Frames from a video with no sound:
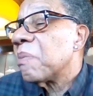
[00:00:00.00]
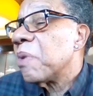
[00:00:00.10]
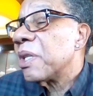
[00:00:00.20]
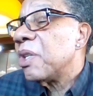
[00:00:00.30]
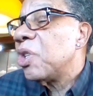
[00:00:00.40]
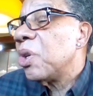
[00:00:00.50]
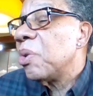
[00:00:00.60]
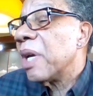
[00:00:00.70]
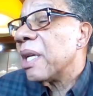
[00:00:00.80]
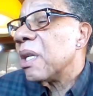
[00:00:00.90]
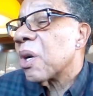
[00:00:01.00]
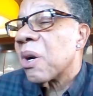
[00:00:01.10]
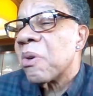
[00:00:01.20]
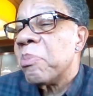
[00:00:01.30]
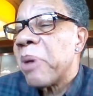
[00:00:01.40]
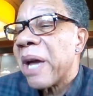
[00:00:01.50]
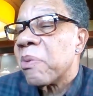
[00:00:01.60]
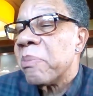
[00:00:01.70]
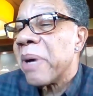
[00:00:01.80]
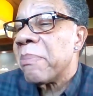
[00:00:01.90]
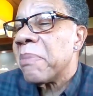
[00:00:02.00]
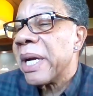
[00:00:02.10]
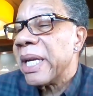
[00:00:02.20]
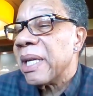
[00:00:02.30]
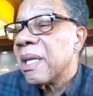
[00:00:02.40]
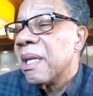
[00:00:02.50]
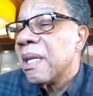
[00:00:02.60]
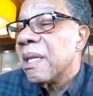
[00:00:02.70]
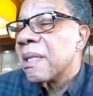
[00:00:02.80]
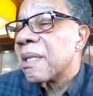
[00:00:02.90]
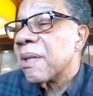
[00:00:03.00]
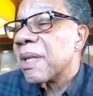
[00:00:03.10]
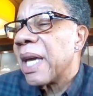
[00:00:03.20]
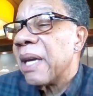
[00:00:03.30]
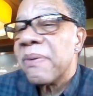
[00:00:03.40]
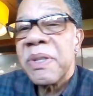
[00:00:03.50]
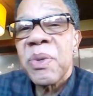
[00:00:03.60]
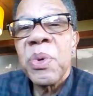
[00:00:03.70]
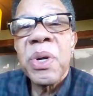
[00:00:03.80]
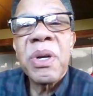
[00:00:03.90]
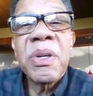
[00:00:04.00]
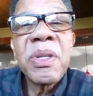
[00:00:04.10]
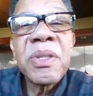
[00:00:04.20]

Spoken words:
him what to do and to hurry back with my money. Silk gave his orders.